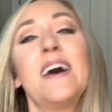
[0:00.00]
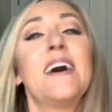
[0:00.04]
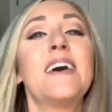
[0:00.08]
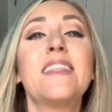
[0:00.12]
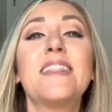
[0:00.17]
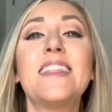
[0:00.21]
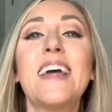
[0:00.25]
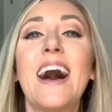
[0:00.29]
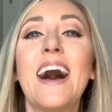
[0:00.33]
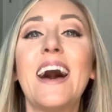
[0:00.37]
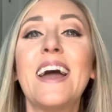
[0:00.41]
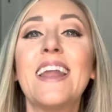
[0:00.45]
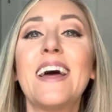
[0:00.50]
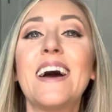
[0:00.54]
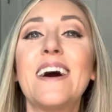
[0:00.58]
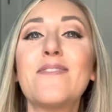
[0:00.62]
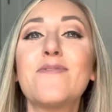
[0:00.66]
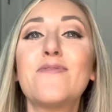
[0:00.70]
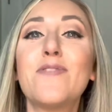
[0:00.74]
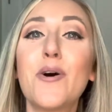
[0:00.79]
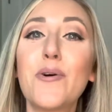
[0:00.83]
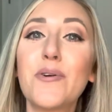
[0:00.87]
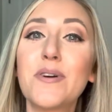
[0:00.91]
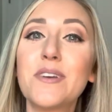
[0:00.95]
That
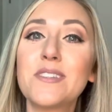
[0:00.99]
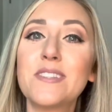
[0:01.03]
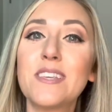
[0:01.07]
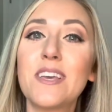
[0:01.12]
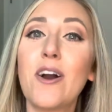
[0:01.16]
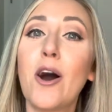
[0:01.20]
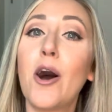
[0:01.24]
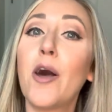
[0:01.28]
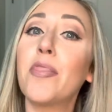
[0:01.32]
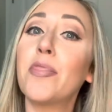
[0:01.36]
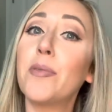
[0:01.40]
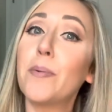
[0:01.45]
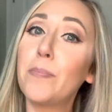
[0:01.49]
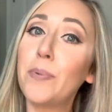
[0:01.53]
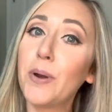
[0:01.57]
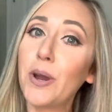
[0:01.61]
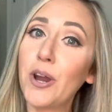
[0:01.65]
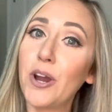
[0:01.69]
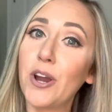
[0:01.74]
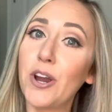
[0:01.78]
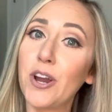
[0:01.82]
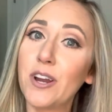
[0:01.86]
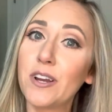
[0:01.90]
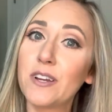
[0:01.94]
focusing on the
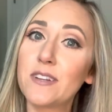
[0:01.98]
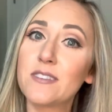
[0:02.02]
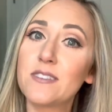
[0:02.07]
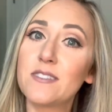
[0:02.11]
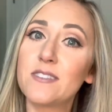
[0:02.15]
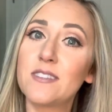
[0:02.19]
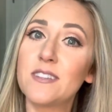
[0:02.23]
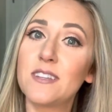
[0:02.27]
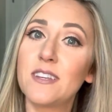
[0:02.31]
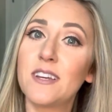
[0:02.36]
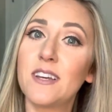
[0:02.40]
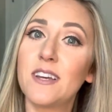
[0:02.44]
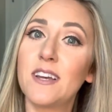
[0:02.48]
perks